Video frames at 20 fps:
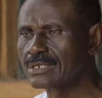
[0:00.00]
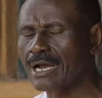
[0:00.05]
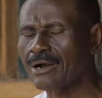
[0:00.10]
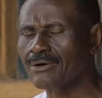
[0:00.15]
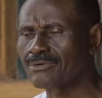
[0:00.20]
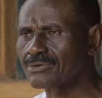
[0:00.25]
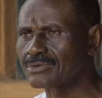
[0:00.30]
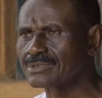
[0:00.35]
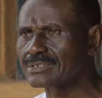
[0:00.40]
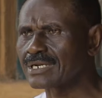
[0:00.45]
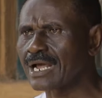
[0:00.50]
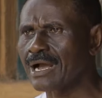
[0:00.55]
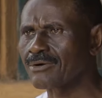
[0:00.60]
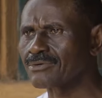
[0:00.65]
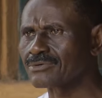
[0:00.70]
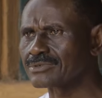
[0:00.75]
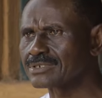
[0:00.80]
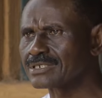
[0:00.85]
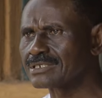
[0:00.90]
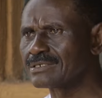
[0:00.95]
Now
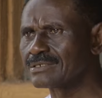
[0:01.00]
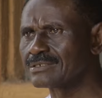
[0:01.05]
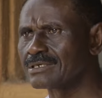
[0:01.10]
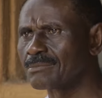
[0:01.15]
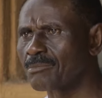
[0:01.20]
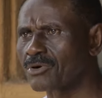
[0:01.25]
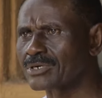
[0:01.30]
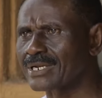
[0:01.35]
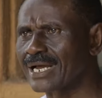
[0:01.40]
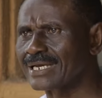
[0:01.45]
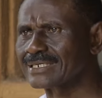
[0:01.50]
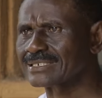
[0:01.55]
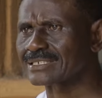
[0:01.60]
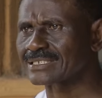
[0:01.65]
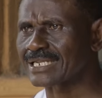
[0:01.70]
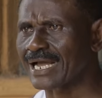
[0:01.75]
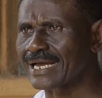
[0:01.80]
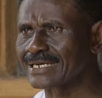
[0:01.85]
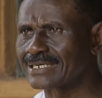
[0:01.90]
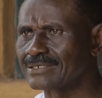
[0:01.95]
the mother is
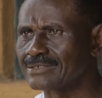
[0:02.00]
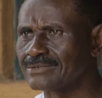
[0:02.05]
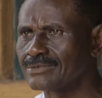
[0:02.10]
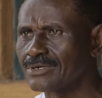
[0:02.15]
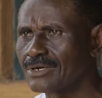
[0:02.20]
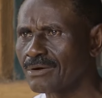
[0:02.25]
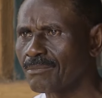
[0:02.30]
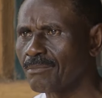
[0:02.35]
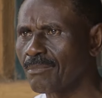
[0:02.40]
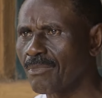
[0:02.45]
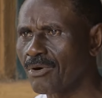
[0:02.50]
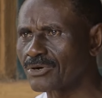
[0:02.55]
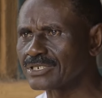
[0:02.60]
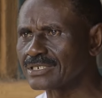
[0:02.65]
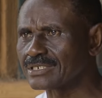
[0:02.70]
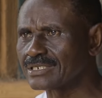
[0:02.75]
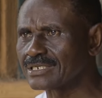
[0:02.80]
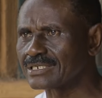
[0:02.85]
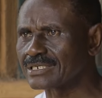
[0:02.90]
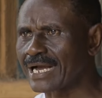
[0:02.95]
tying
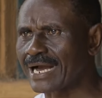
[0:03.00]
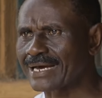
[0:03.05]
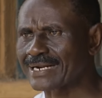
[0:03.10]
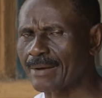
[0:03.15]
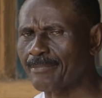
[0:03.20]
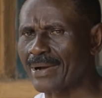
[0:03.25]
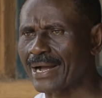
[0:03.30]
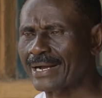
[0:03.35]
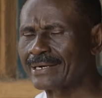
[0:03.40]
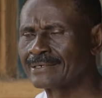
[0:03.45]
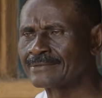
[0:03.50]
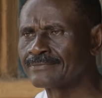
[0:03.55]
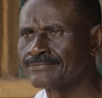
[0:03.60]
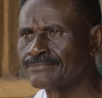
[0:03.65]
money in her wrapper.